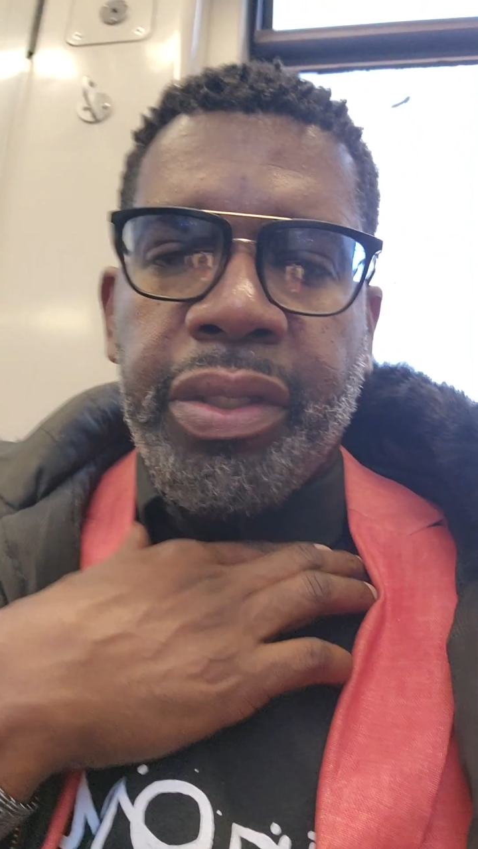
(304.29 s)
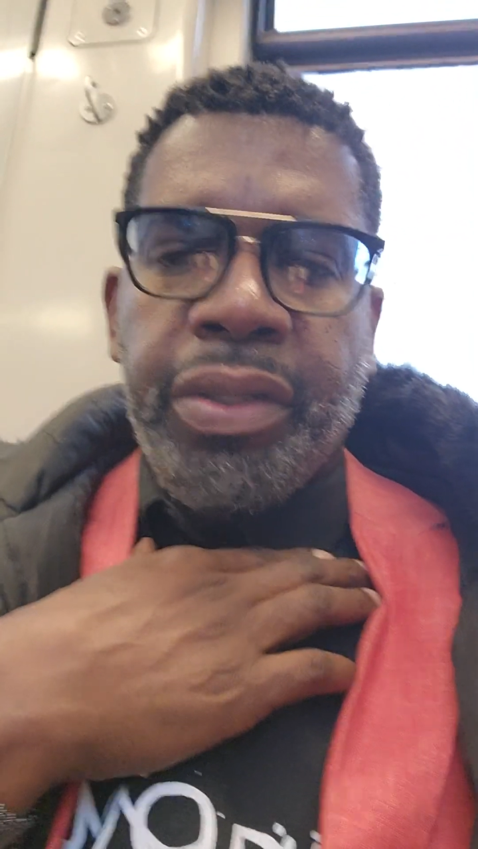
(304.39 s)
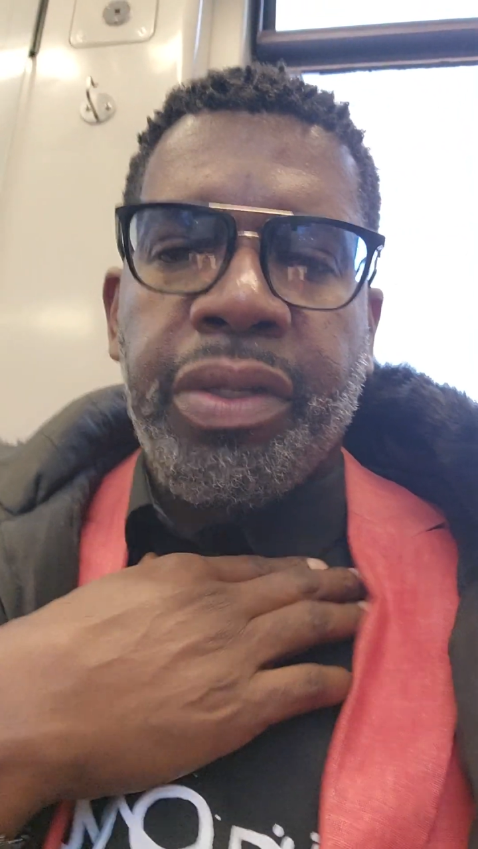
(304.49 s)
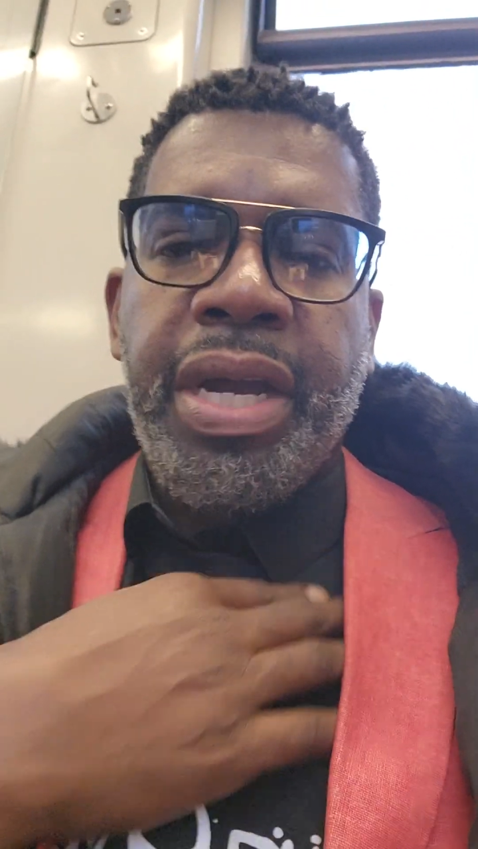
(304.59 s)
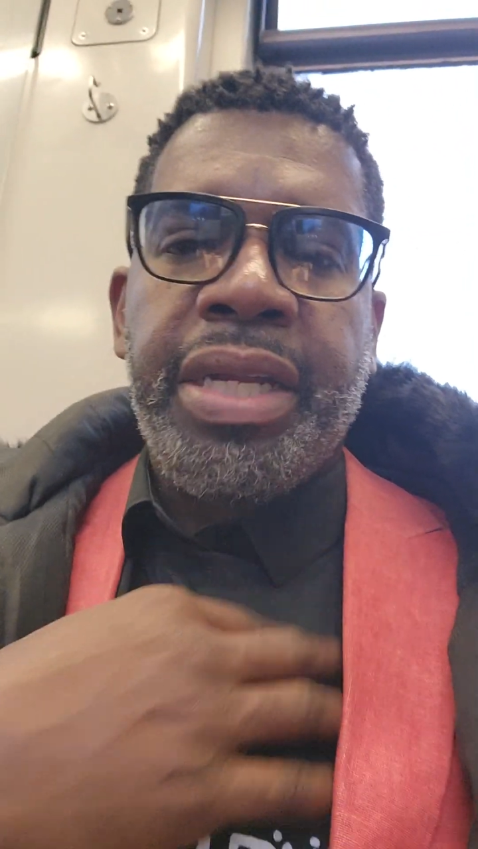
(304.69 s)

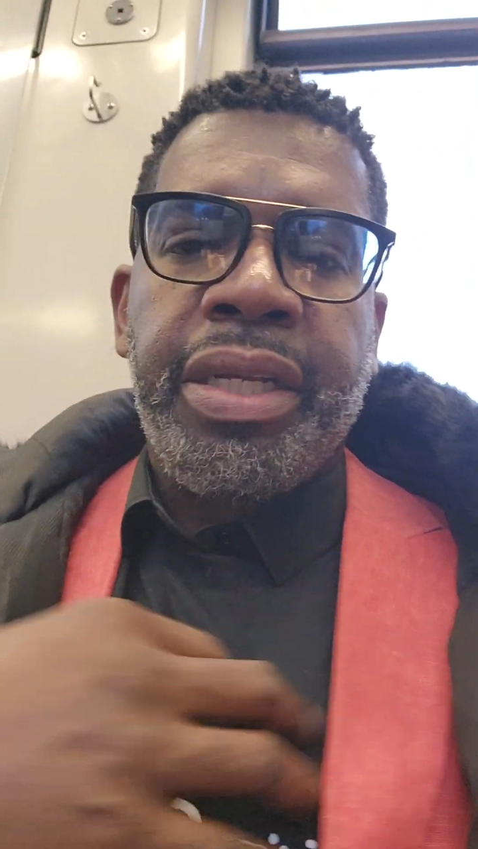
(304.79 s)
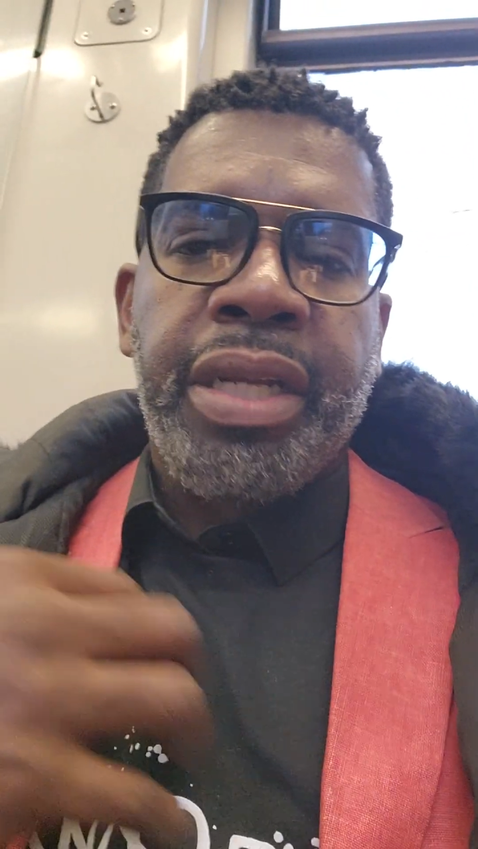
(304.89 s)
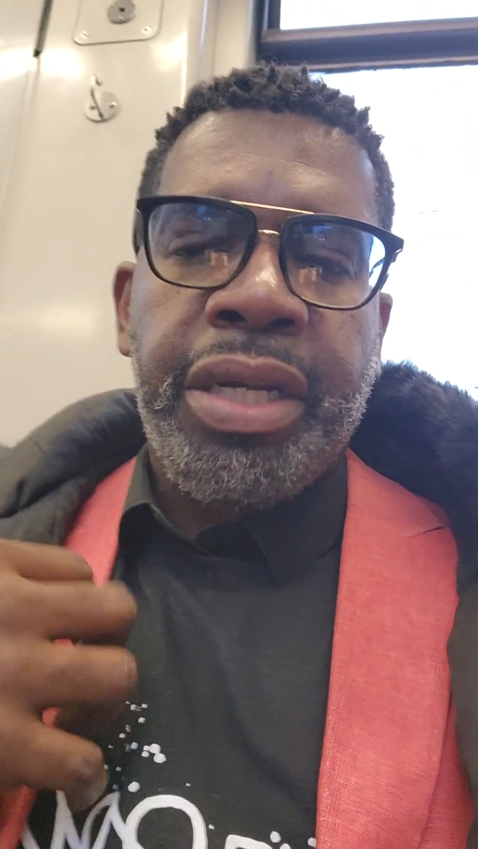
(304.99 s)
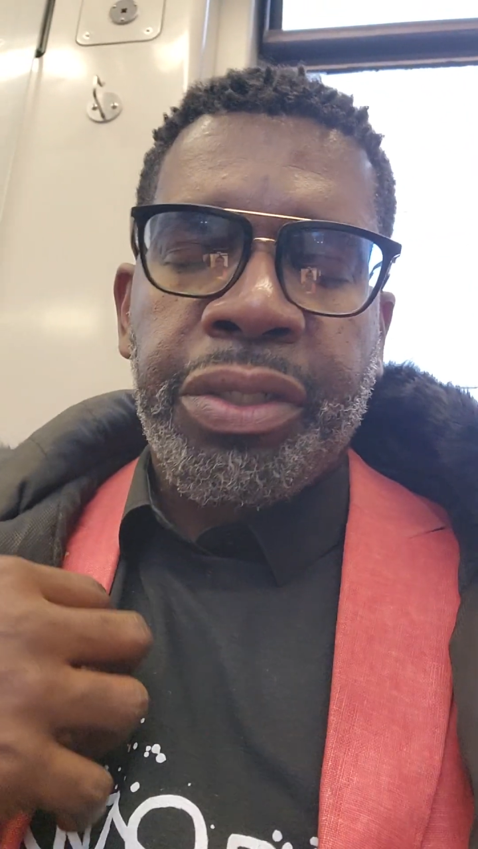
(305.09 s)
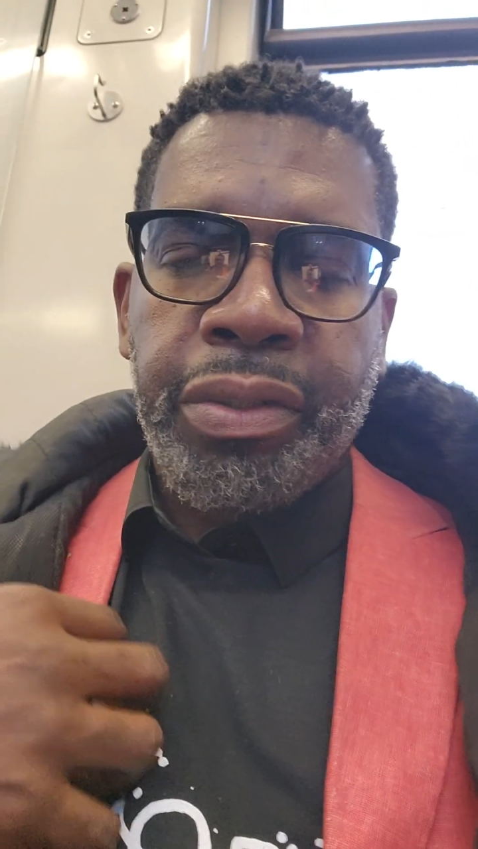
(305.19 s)
to their
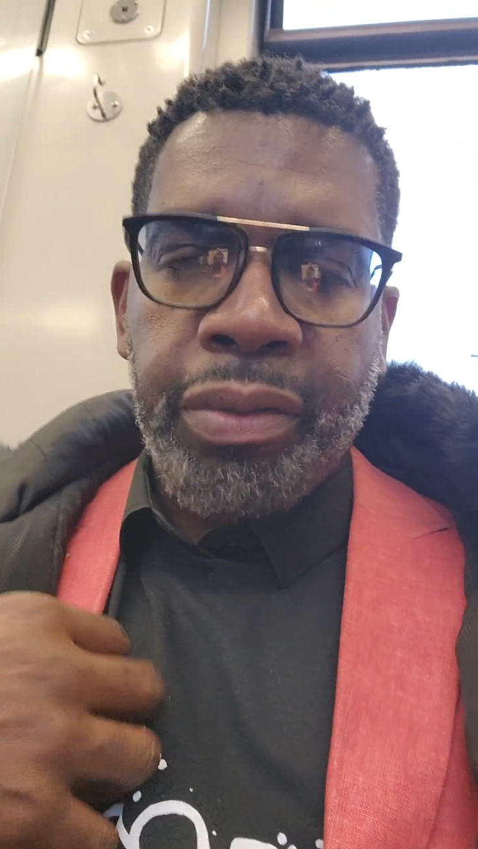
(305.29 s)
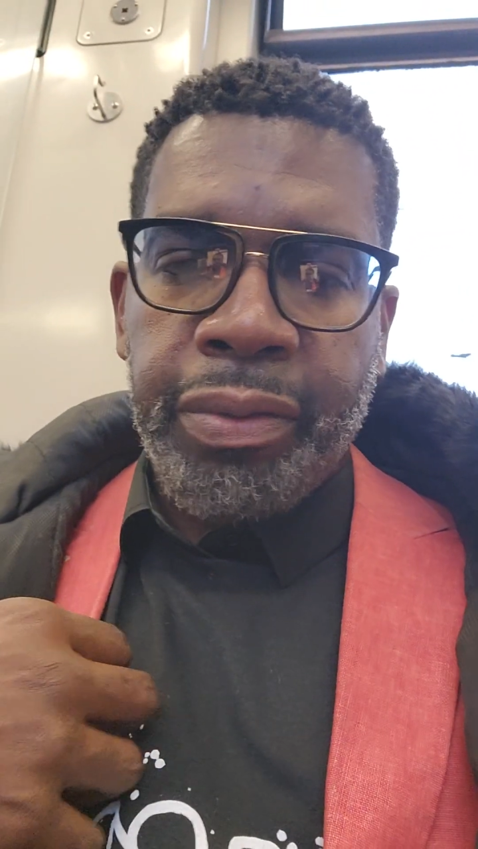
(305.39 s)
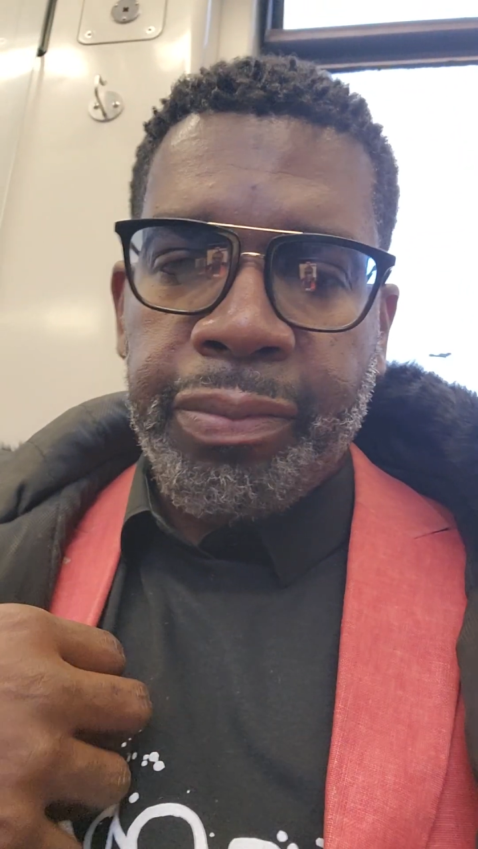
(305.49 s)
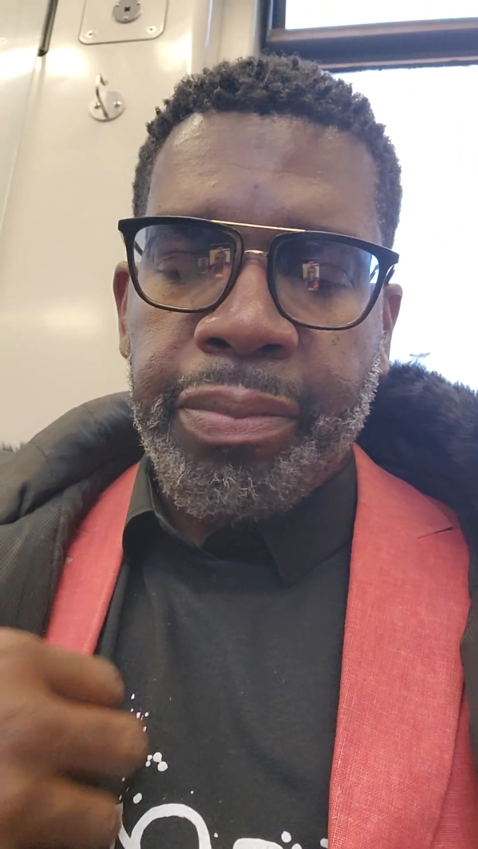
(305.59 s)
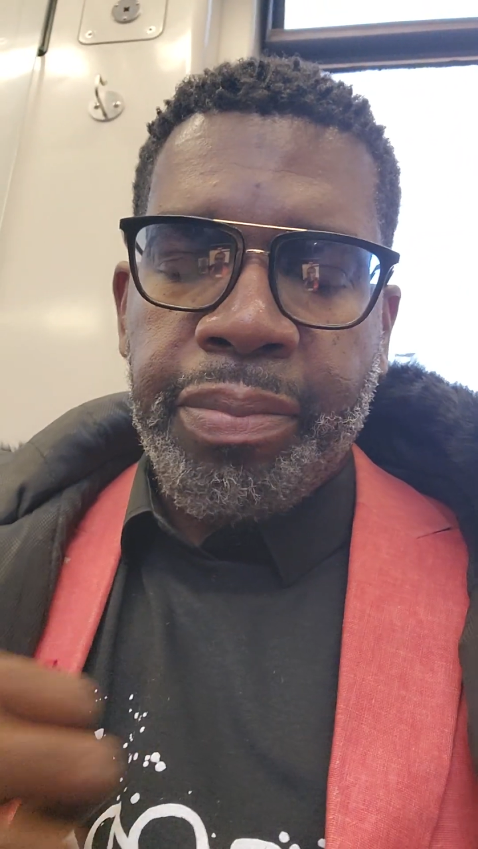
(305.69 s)
ideological